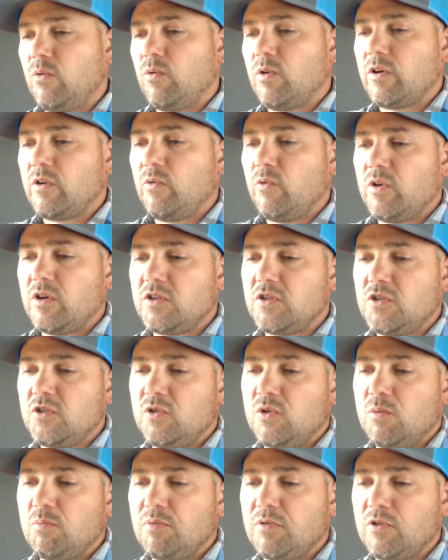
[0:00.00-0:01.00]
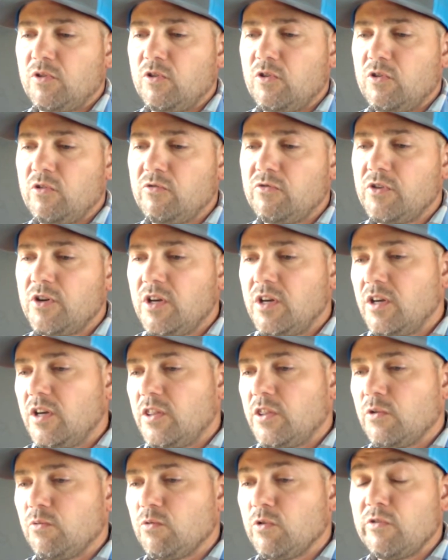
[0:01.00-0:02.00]
we're going to approve
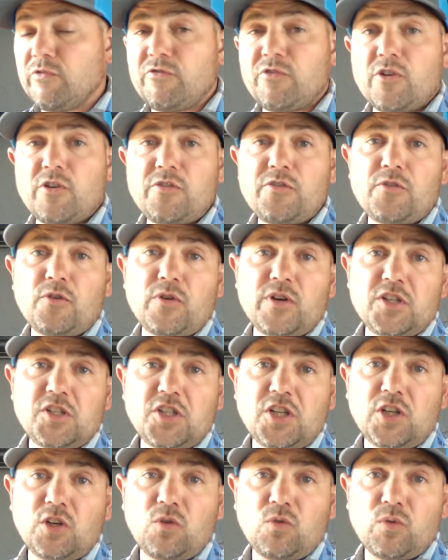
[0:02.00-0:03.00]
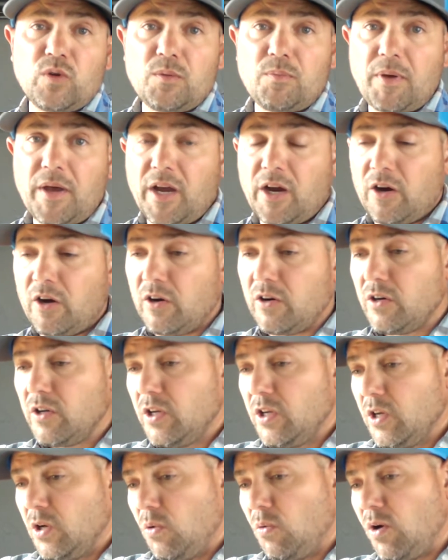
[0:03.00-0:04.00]
the roof for a 30 shingle repair.
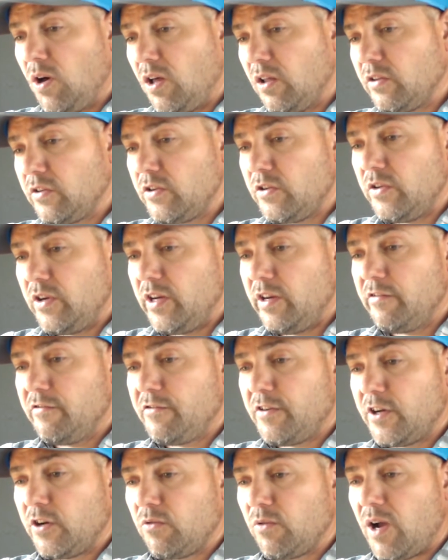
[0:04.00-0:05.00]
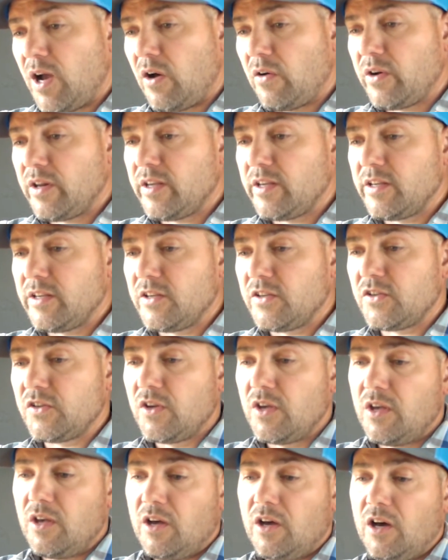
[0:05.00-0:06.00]
Well, you need to figure out
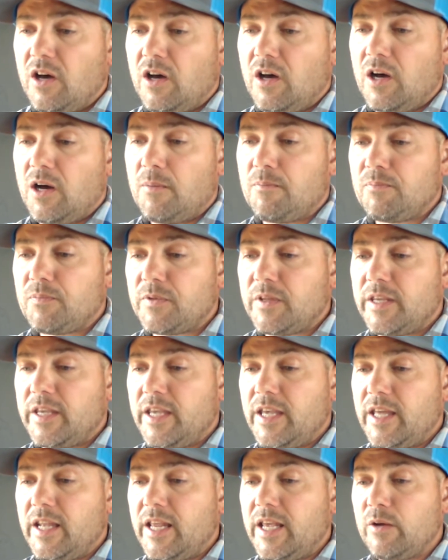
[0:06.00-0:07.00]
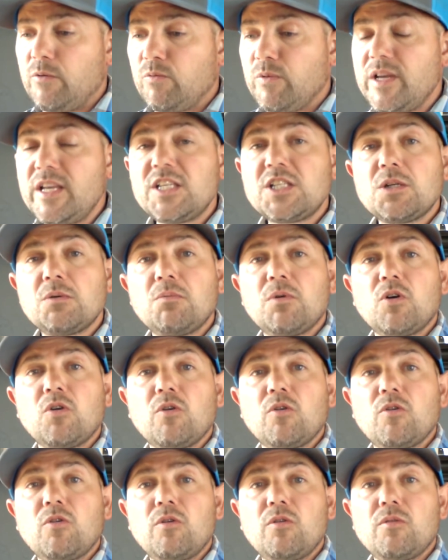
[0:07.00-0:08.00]
is, can a reasonable